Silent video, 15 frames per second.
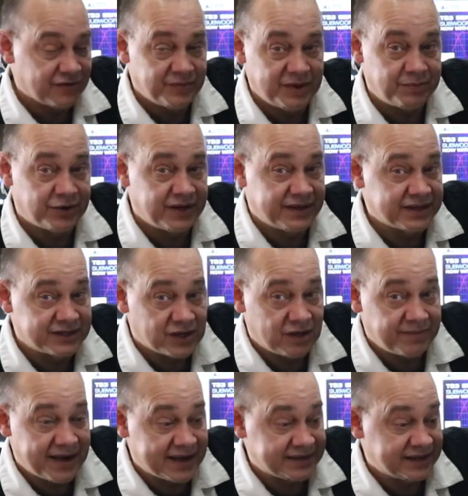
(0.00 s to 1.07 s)
of me putting this all
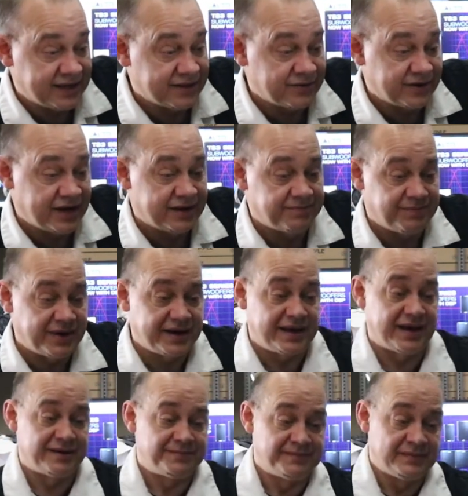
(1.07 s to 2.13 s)
back together again. But
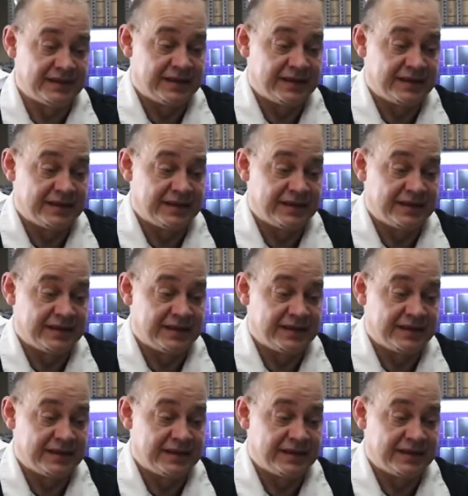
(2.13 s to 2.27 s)
again,